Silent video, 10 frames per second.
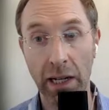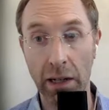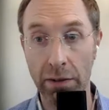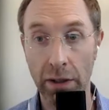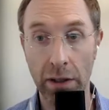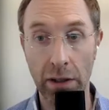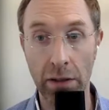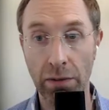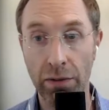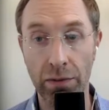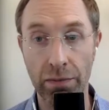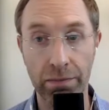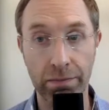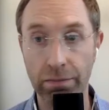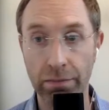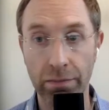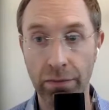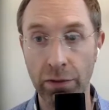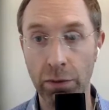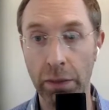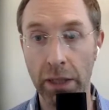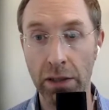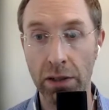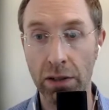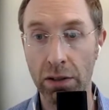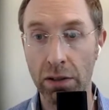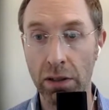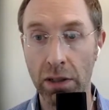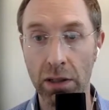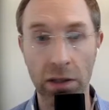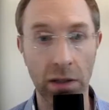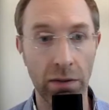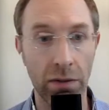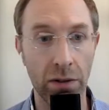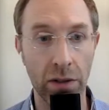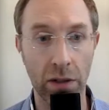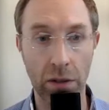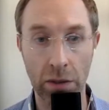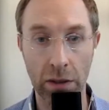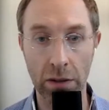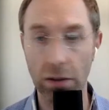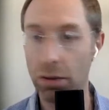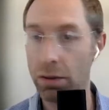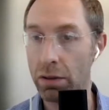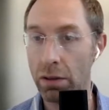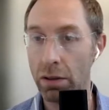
every few minutes and see if there's anyone else